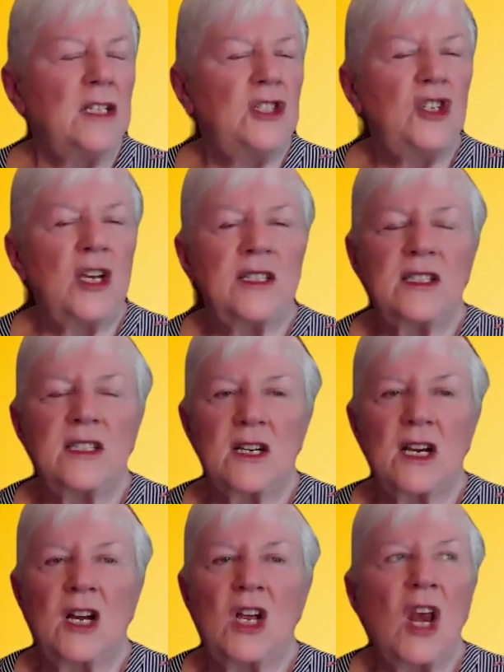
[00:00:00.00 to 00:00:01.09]
just
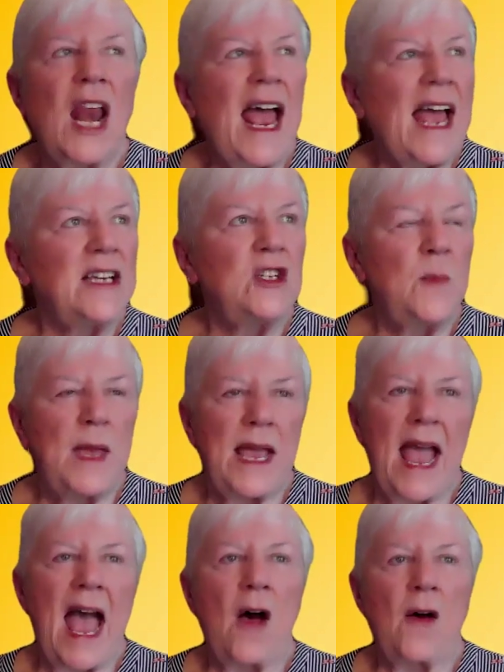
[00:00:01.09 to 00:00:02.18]
glad to
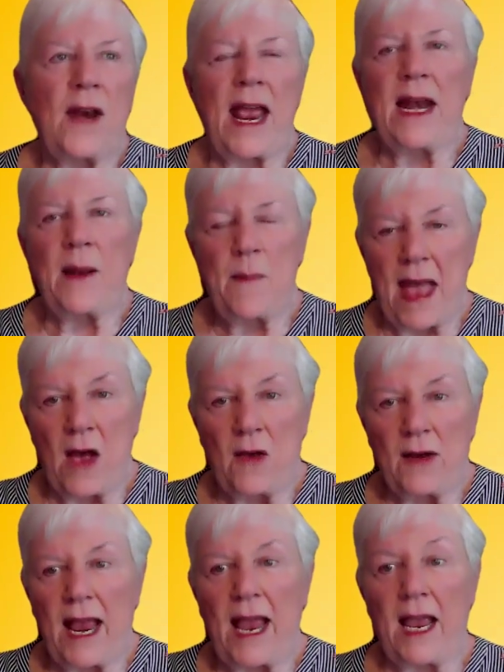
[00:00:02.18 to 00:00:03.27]
be out and
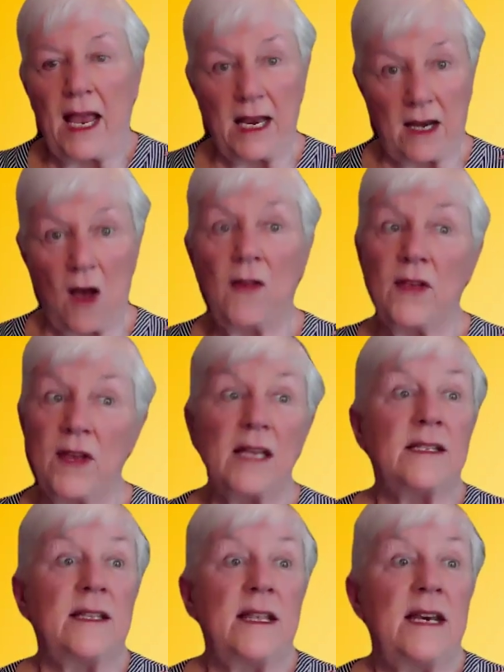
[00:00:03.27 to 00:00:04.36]
about. And all the
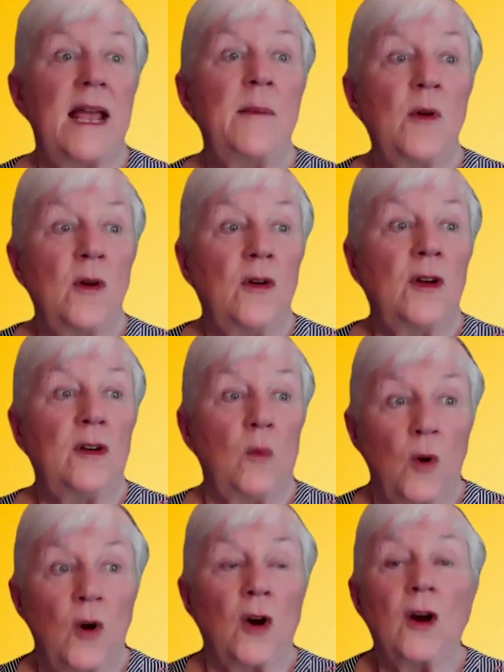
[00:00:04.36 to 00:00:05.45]
kids in the neighborhood
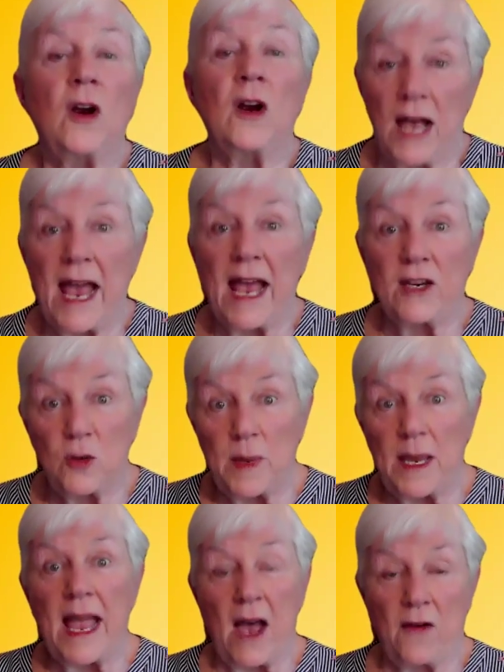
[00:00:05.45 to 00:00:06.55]
were glad to
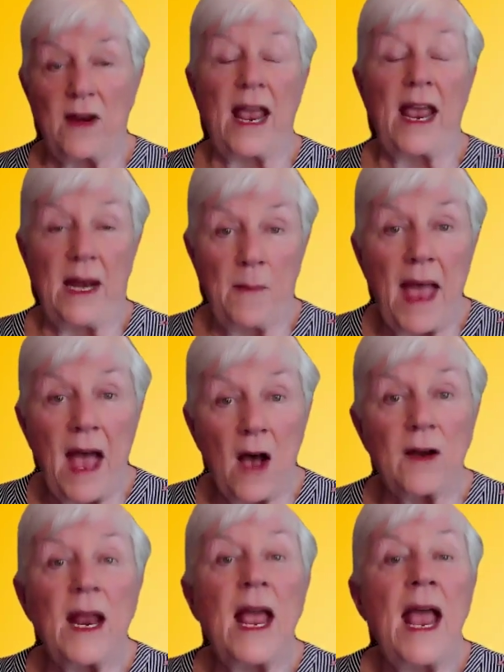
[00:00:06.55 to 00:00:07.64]
be out and
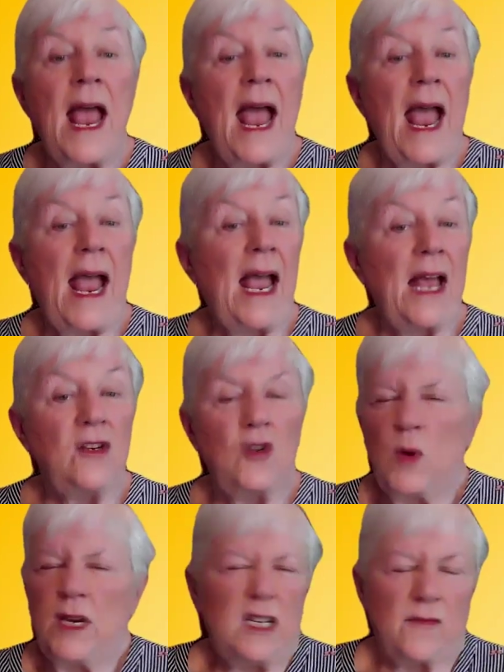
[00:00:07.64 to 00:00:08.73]
about and
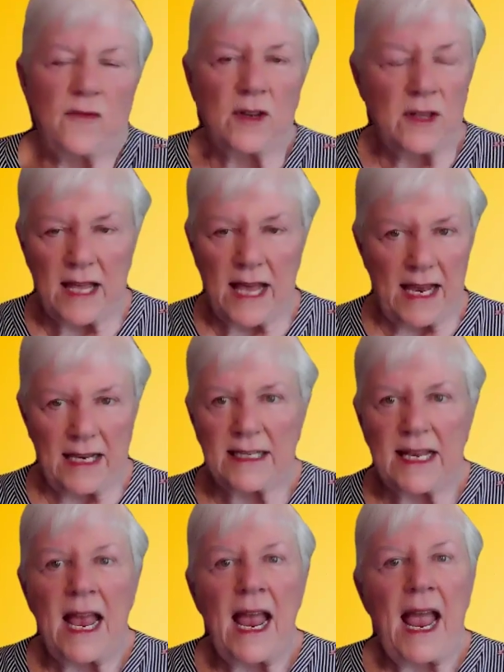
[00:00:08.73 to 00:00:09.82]
doing different things.
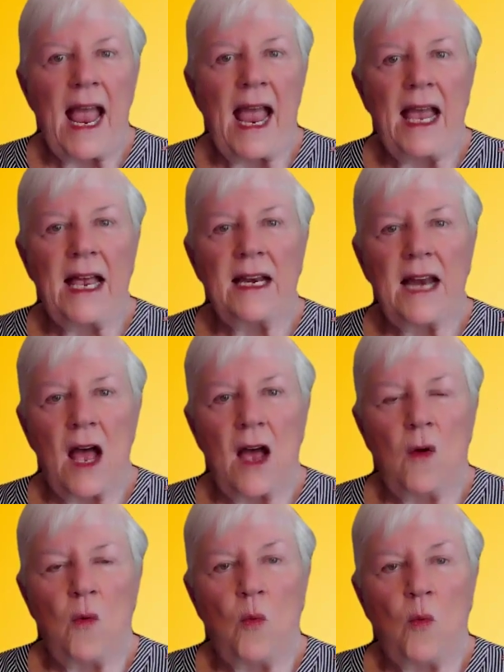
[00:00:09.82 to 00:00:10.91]
And
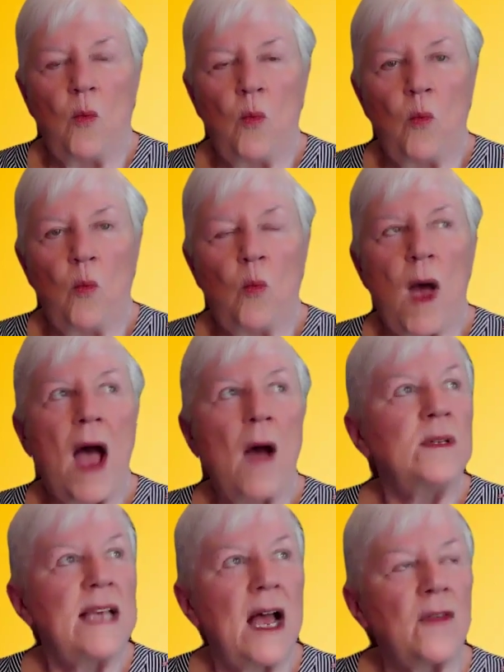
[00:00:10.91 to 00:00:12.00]
I
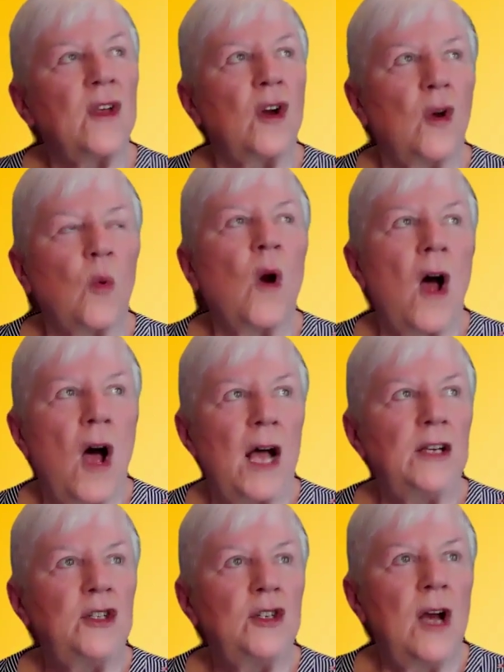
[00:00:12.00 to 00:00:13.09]
was out in the
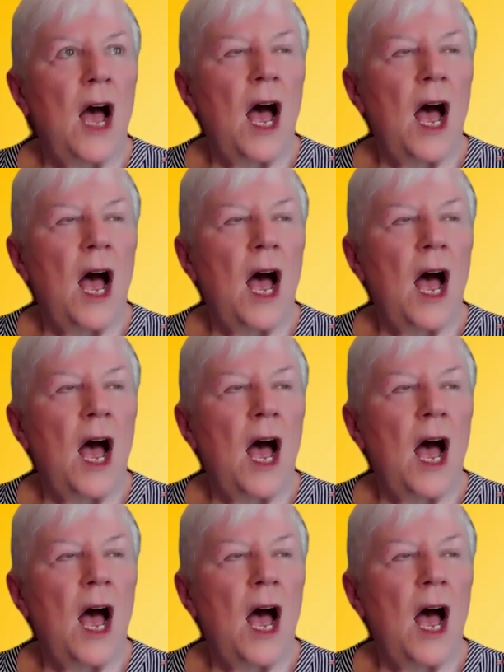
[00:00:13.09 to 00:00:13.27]
garage